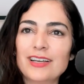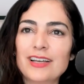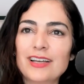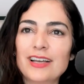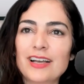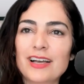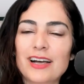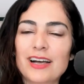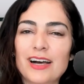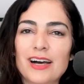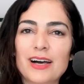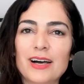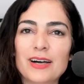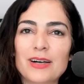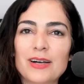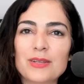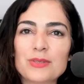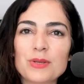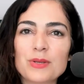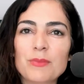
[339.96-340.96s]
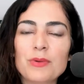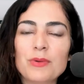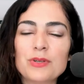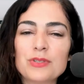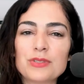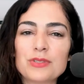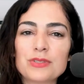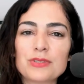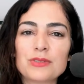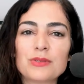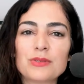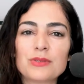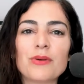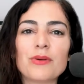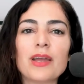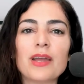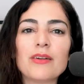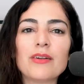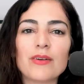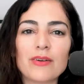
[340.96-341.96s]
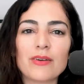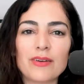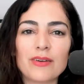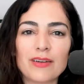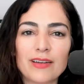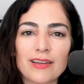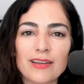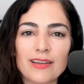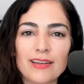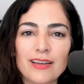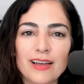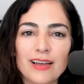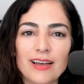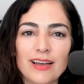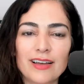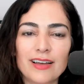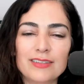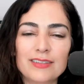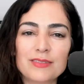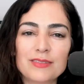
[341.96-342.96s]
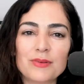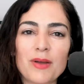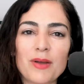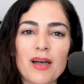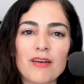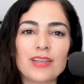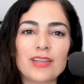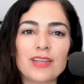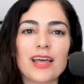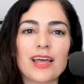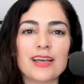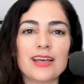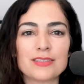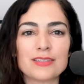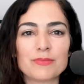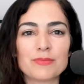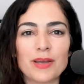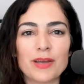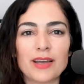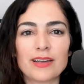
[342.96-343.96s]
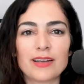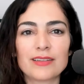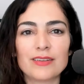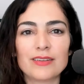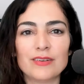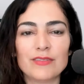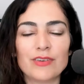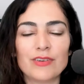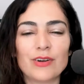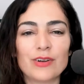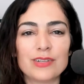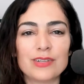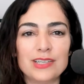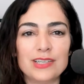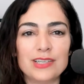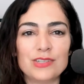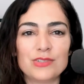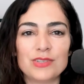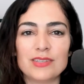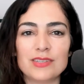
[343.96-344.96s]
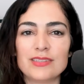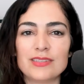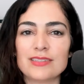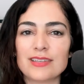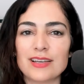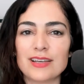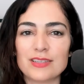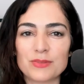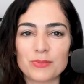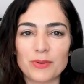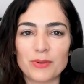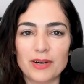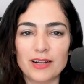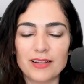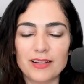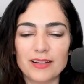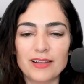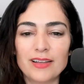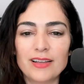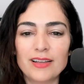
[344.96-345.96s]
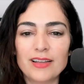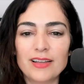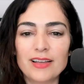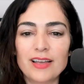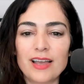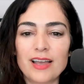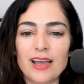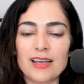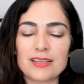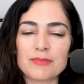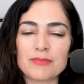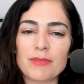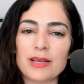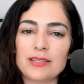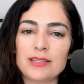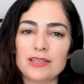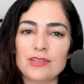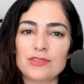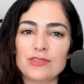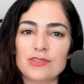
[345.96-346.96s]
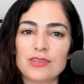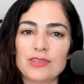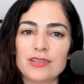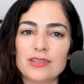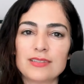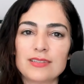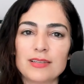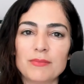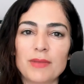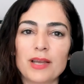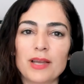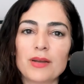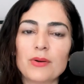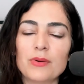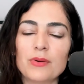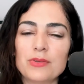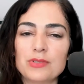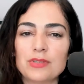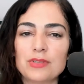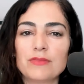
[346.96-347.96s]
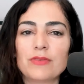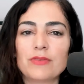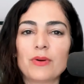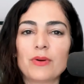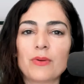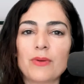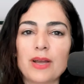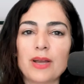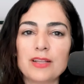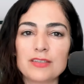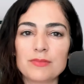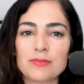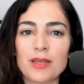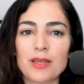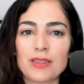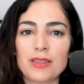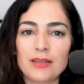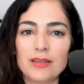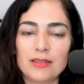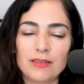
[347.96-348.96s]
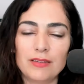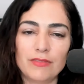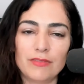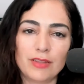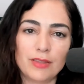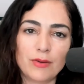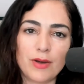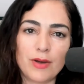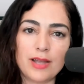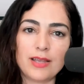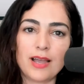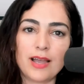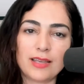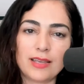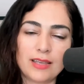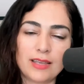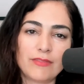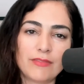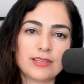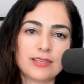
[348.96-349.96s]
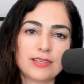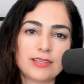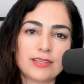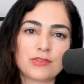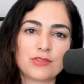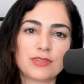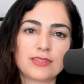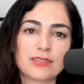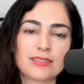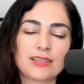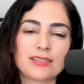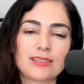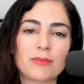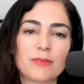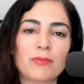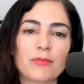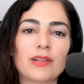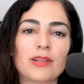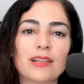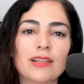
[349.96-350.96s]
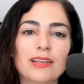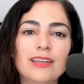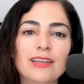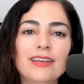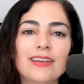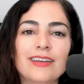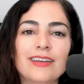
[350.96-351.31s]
uh, so much greater uh, to have that aspect of her teachings as well as my teachings and my coaching for Orion's method, even though I, I give the sessions separately